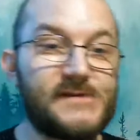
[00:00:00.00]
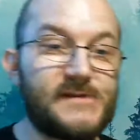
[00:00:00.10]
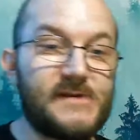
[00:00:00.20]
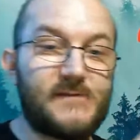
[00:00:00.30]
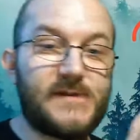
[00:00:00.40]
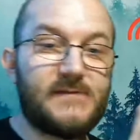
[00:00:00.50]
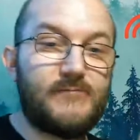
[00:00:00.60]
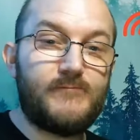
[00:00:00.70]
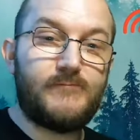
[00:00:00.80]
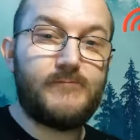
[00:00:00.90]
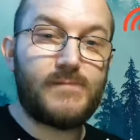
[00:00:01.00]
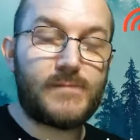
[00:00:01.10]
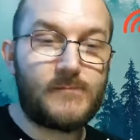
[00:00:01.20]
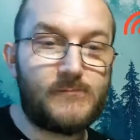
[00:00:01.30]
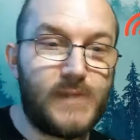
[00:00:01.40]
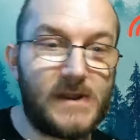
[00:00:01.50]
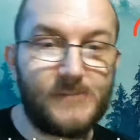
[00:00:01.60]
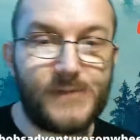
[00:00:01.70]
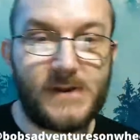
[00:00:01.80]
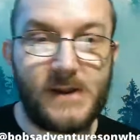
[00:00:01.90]
another big
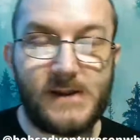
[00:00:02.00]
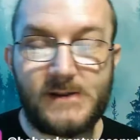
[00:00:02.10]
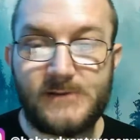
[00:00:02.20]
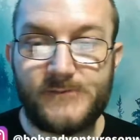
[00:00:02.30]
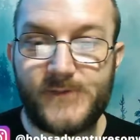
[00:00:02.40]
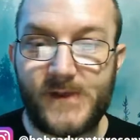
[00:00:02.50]
bump of